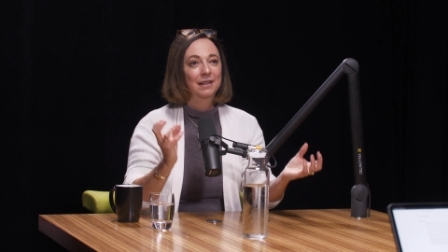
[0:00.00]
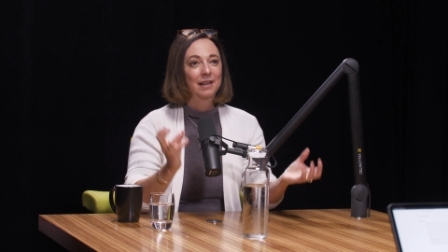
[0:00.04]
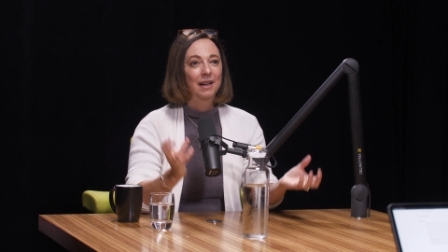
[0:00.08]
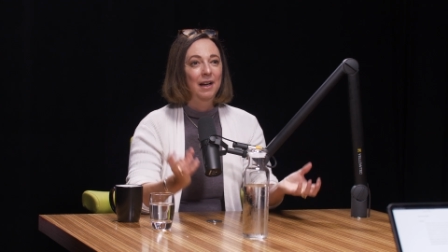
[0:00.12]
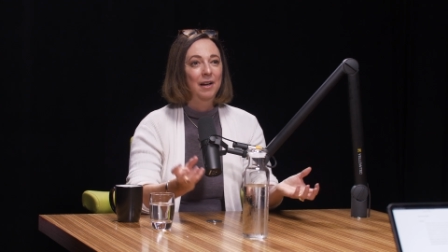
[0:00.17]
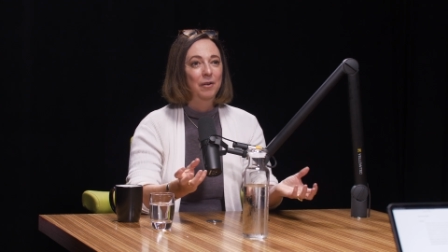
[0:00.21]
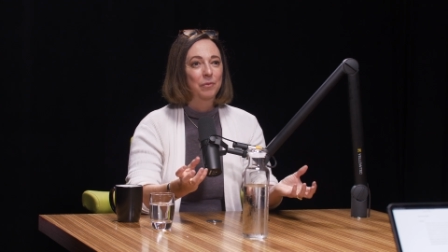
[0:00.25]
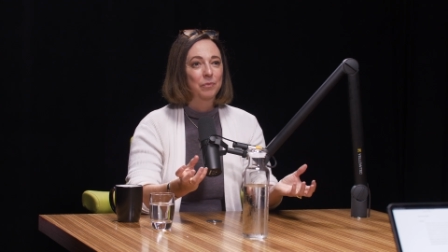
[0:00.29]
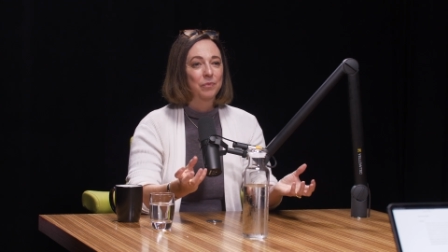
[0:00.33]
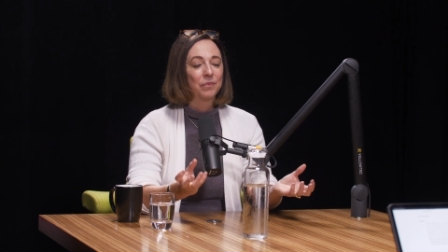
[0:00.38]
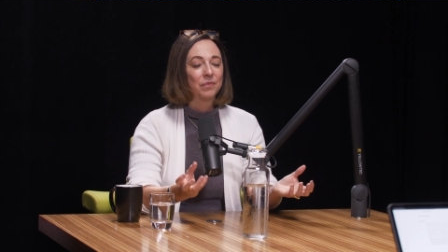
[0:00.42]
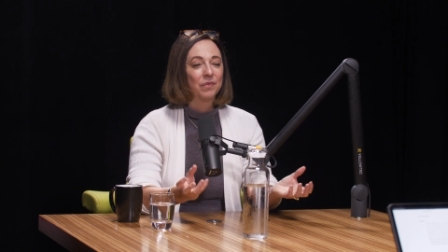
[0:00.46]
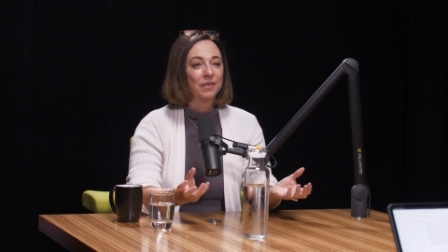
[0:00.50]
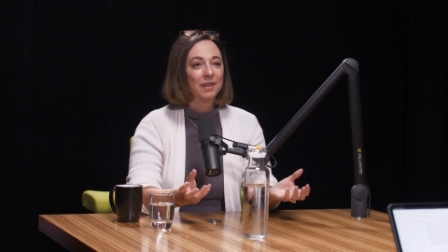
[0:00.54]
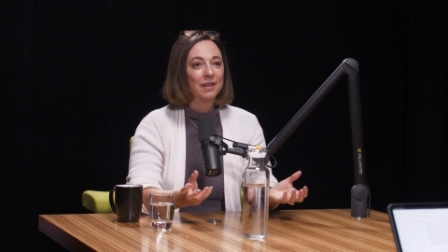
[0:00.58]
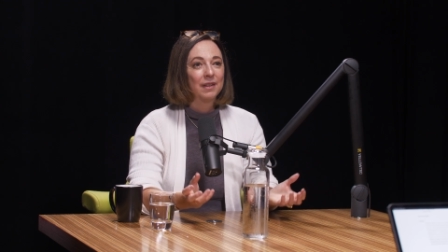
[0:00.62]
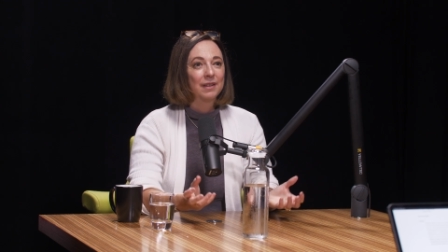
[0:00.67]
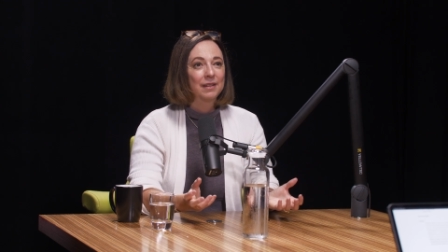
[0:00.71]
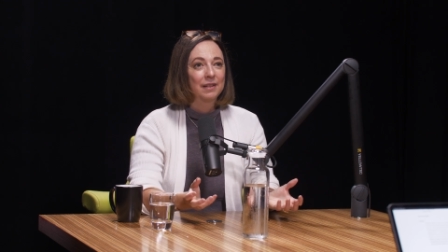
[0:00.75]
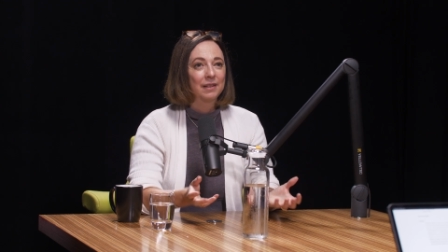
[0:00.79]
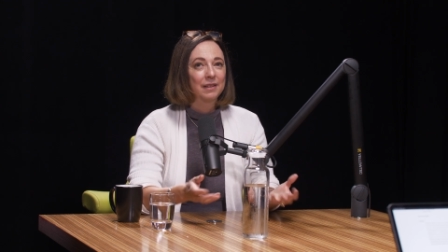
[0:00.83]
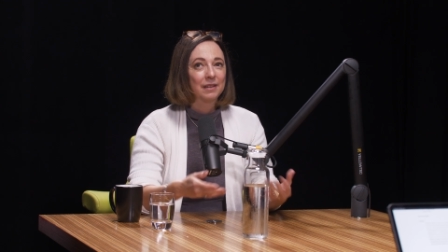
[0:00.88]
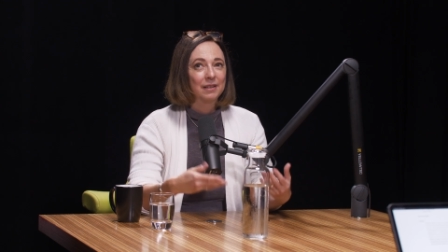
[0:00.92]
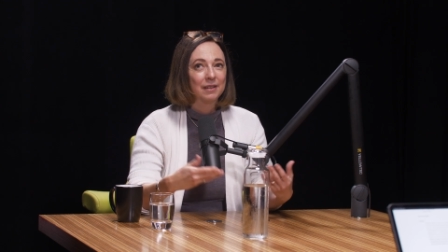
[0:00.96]
um,
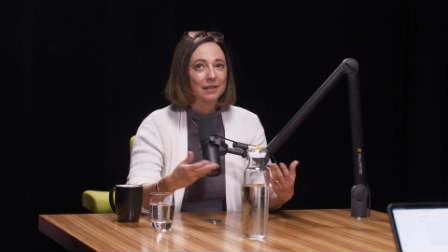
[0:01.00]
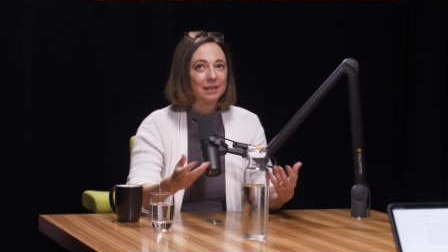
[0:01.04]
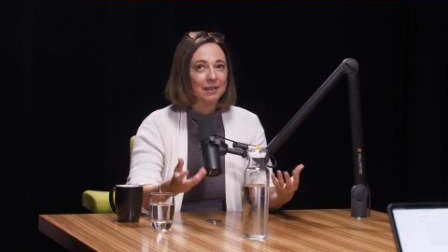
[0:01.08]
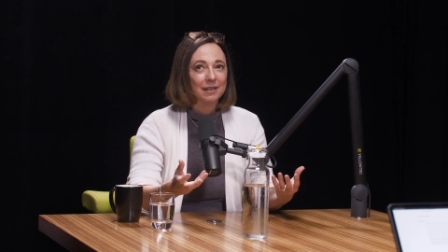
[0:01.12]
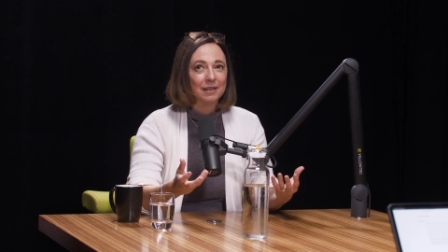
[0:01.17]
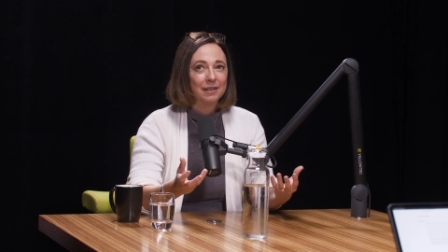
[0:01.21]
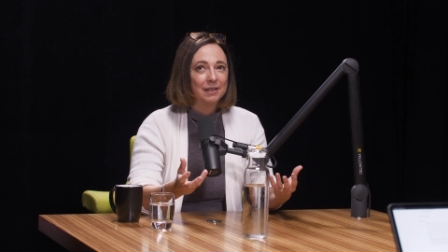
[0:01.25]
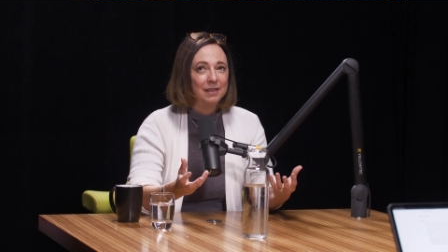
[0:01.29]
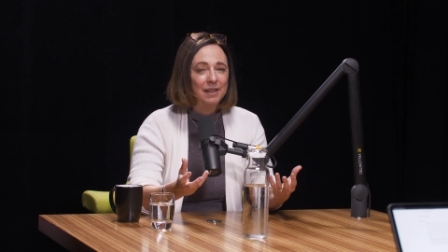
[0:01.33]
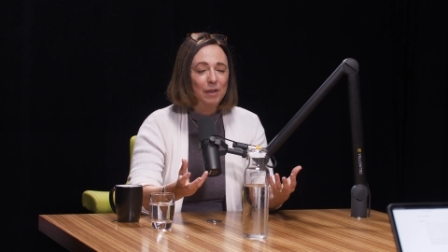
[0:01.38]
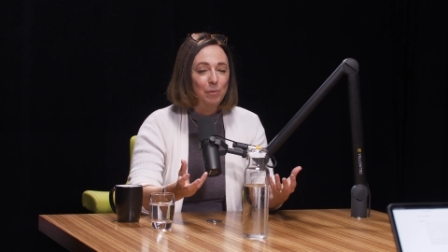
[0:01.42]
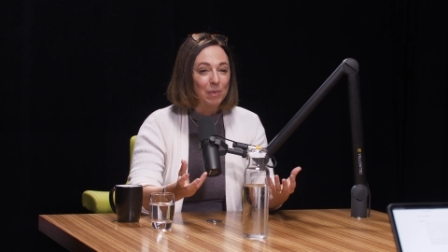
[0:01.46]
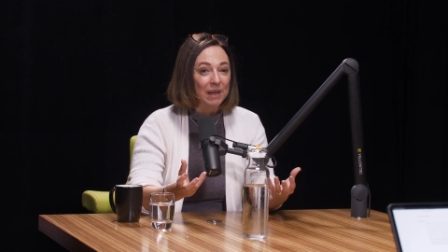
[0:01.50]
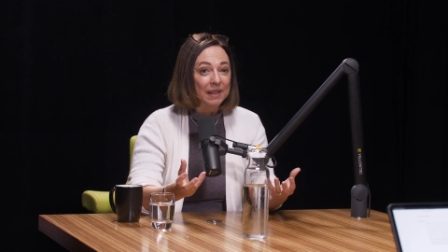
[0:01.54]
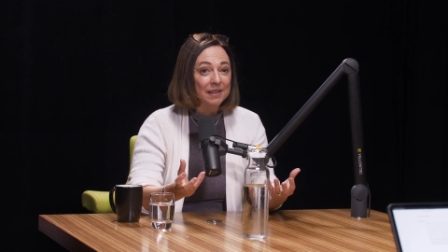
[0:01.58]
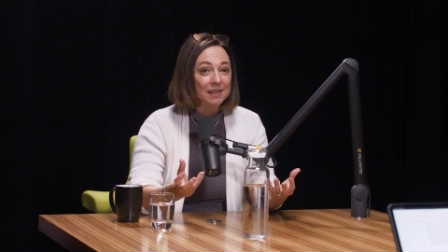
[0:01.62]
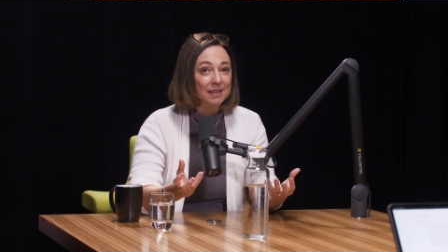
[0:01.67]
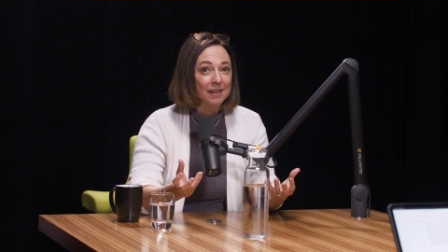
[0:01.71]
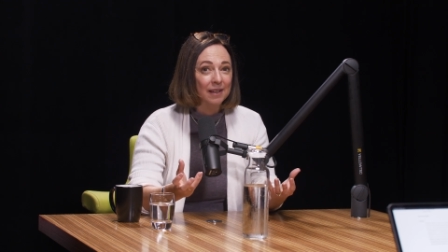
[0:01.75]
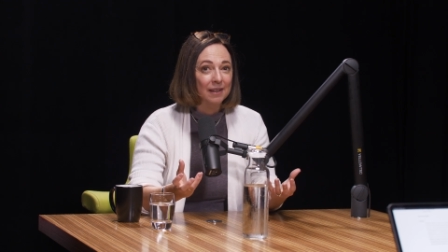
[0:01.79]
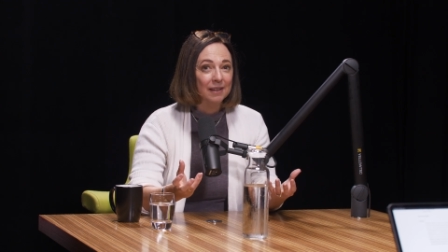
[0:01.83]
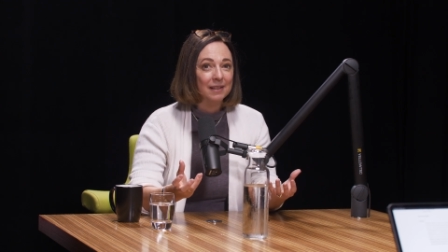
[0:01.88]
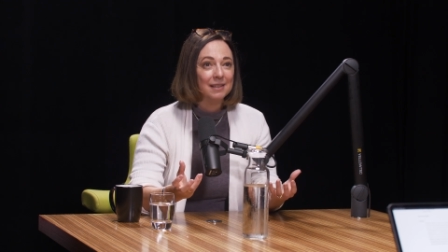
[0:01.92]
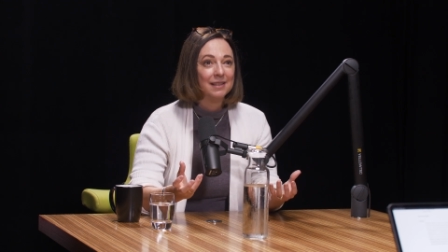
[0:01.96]
deep
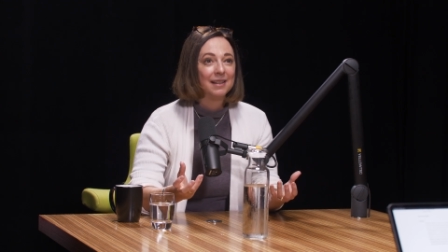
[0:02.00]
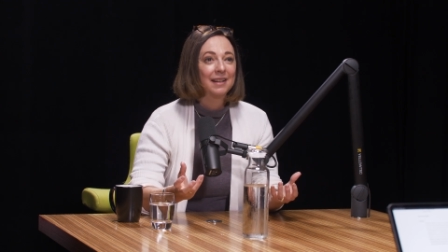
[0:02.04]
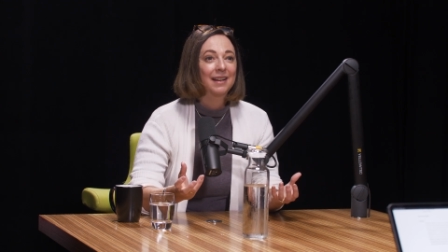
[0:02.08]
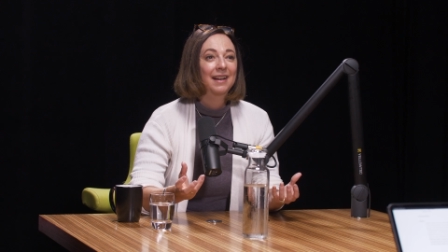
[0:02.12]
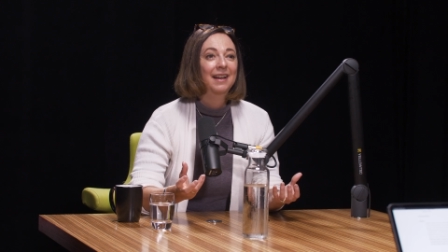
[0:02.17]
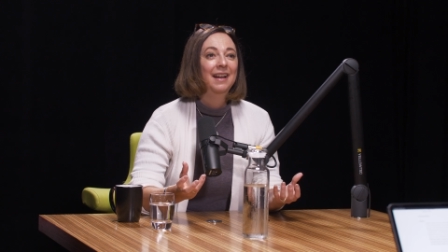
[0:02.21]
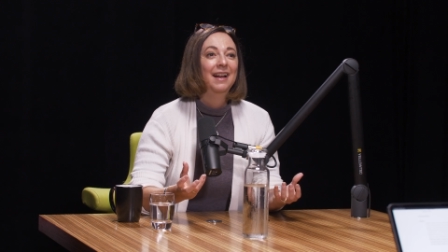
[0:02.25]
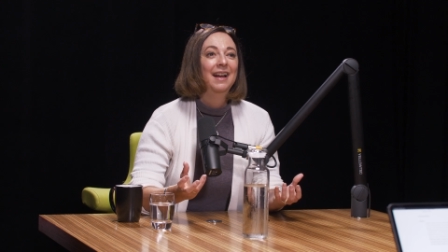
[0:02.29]
instincts.